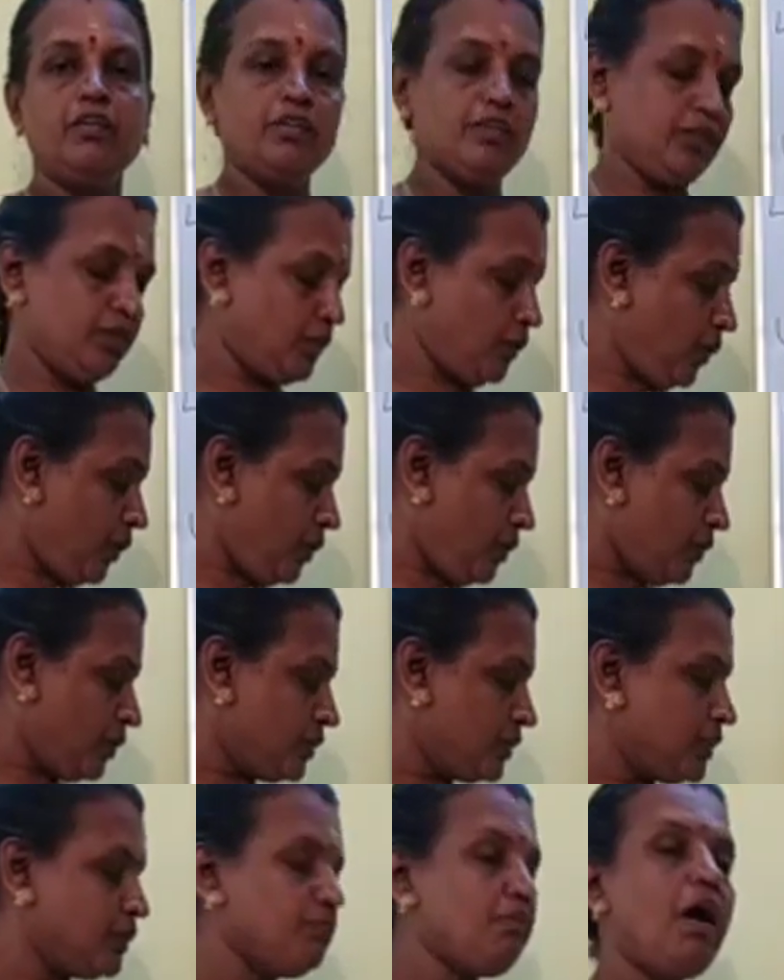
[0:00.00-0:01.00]
So,
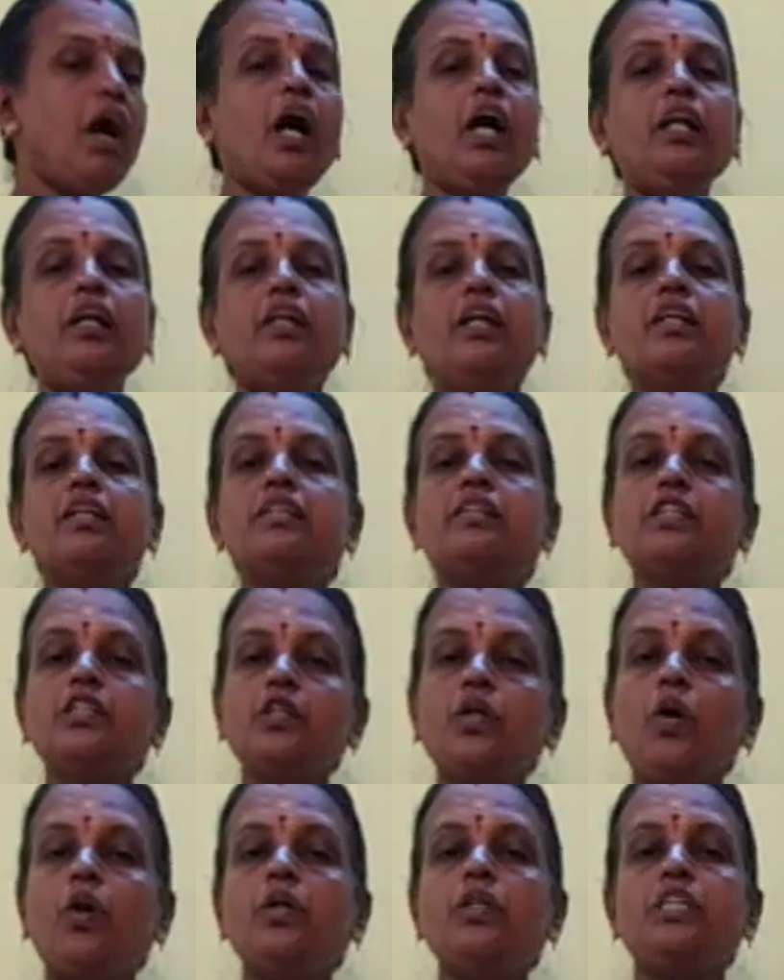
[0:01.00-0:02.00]
small
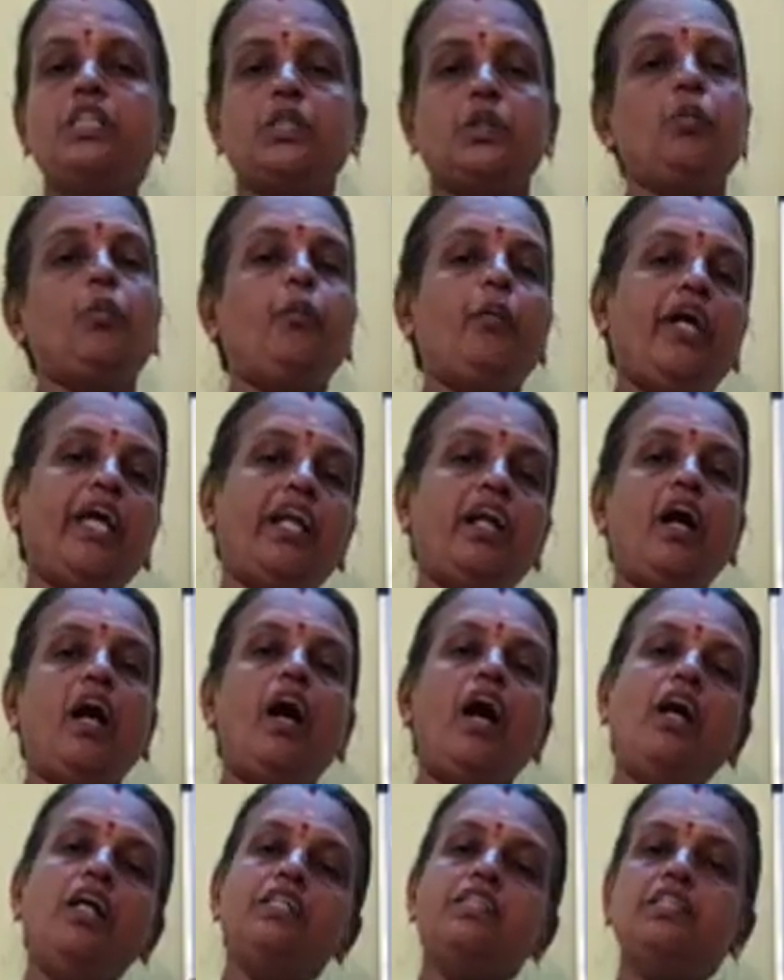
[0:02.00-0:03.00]
stones were
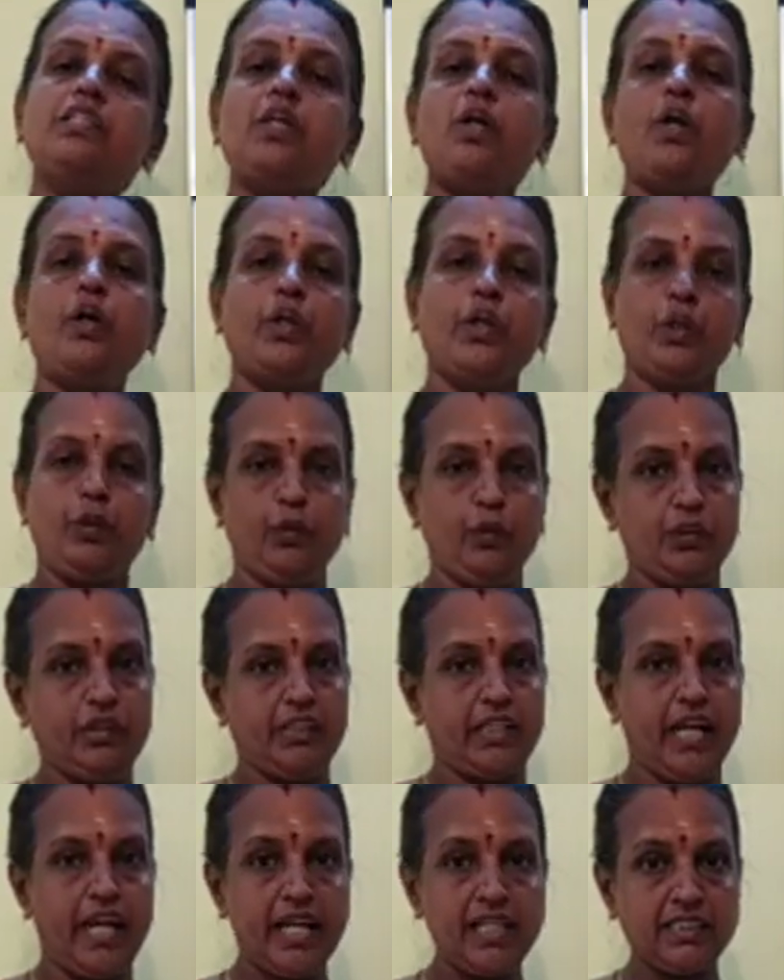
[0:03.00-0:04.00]
also
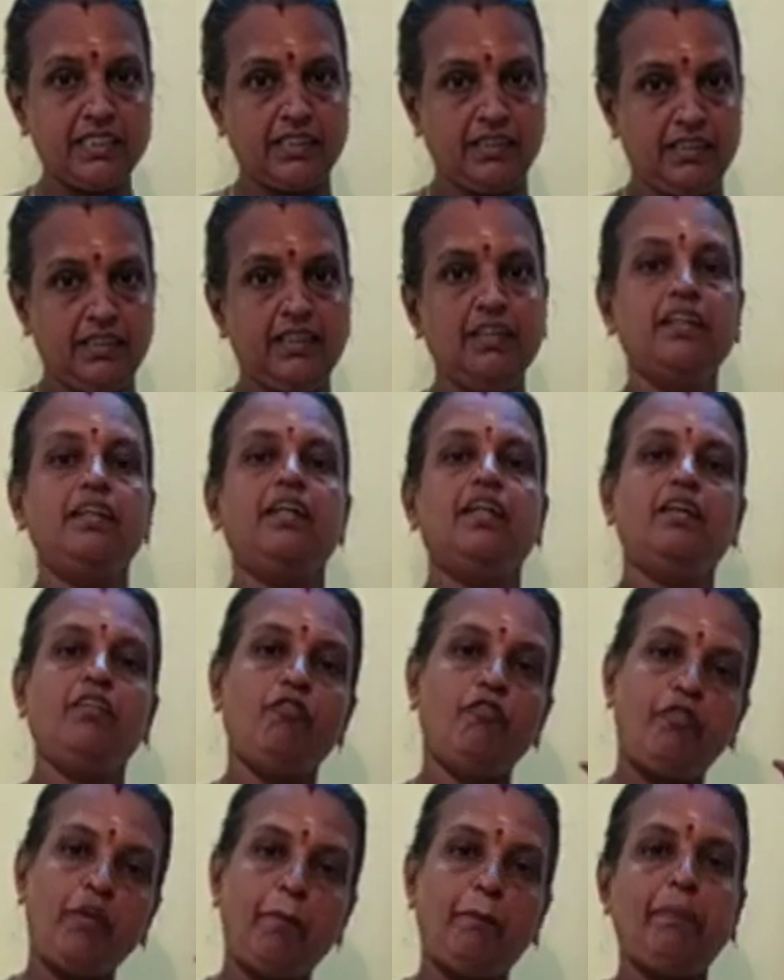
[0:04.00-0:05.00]
used as
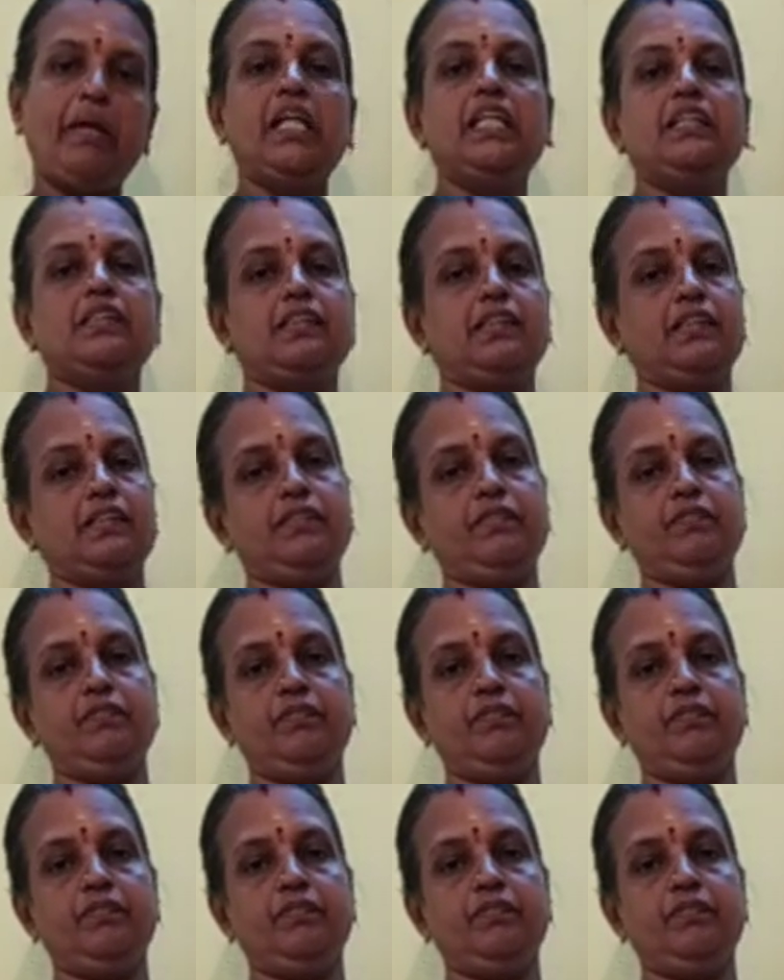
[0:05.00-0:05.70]
weapons.